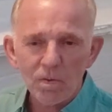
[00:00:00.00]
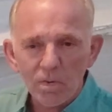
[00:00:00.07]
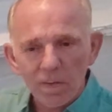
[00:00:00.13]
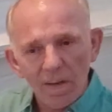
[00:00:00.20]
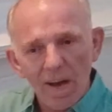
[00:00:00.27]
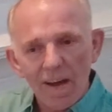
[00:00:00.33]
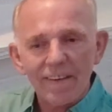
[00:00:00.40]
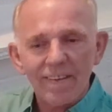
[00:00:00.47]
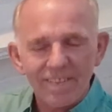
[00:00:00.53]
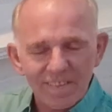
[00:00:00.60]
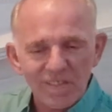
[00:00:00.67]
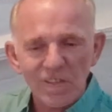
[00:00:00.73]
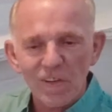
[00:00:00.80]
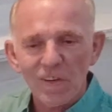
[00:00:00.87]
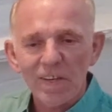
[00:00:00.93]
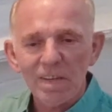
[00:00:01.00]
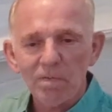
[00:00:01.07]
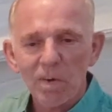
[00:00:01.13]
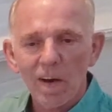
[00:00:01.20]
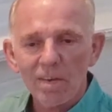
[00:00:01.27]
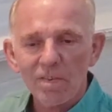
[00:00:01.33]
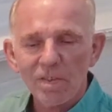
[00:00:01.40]
you like the journey,
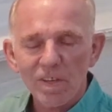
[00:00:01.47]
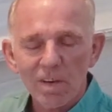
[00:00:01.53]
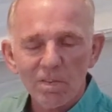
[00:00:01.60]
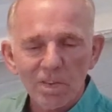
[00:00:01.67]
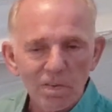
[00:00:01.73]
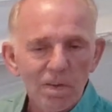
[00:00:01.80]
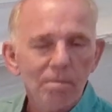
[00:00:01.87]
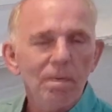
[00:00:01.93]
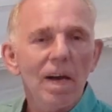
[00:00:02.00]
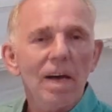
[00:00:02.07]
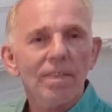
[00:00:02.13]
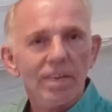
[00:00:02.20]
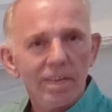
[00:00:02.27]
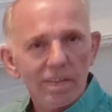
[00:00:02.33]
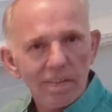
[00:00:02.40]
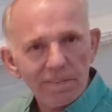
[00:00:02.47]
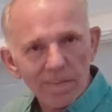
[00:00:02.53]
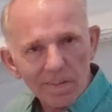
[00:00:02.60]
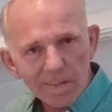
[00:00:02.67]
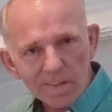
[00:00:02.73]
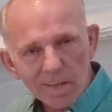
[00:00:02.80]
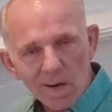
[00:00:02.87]
what I've shown you about
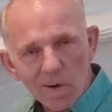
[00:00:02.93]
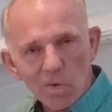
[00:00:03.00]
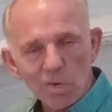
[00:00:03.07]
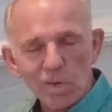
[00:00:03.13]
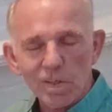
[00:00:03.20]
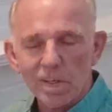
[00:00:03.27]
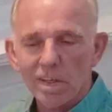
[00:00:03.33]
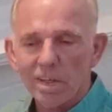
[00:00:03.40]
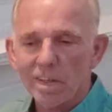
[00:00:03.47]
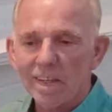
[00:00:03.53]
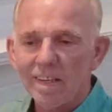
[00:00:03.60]
the culture